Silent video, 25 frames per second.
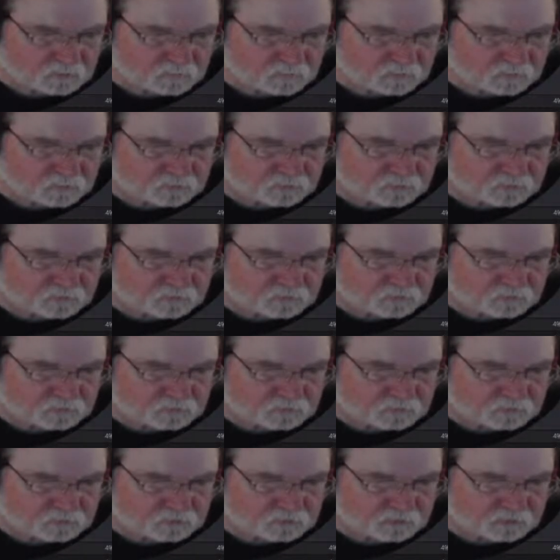put this
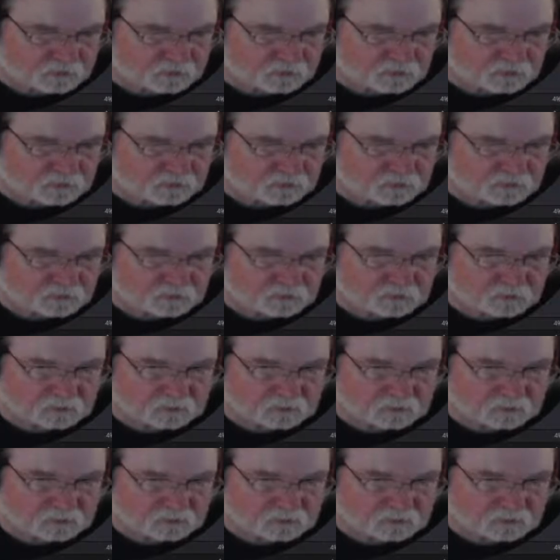into there,
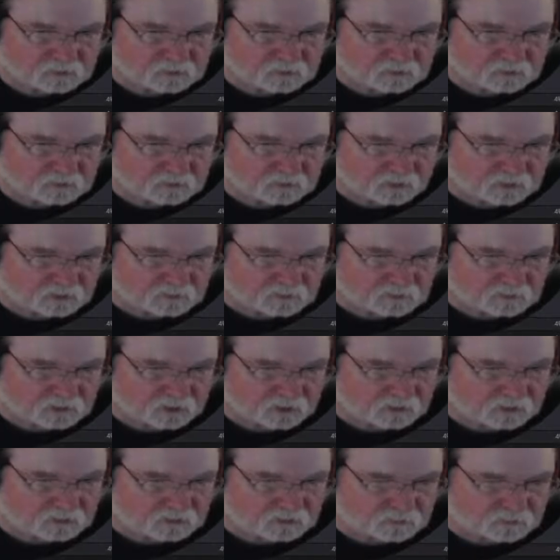doesn't
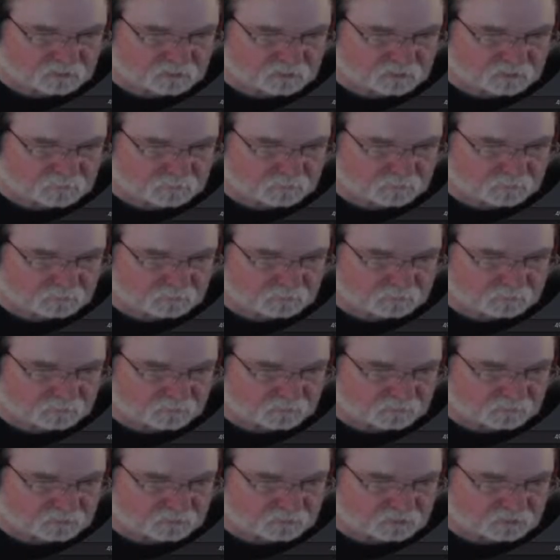change it. What if we
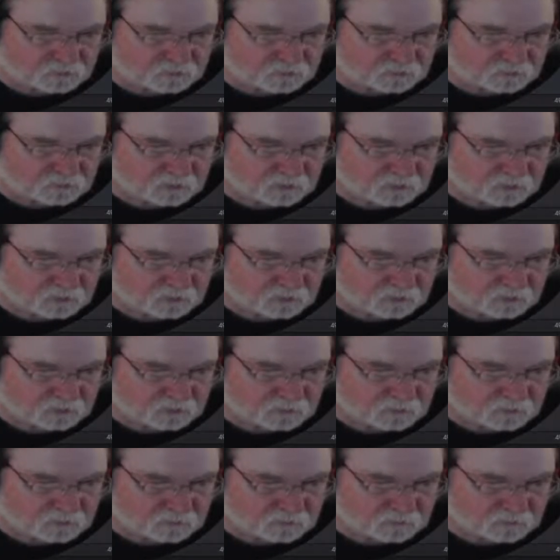reversed it?
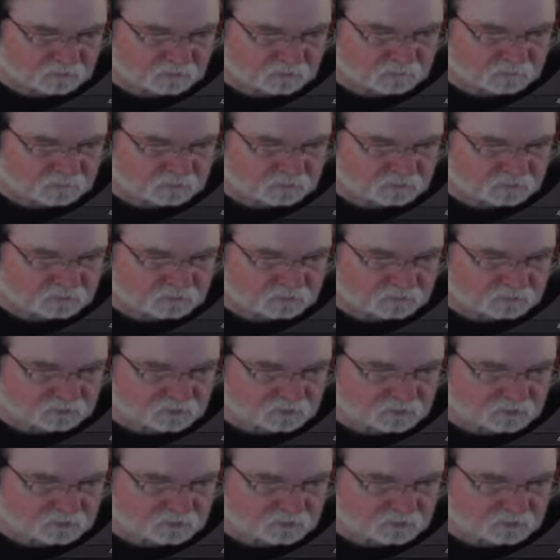What if we took,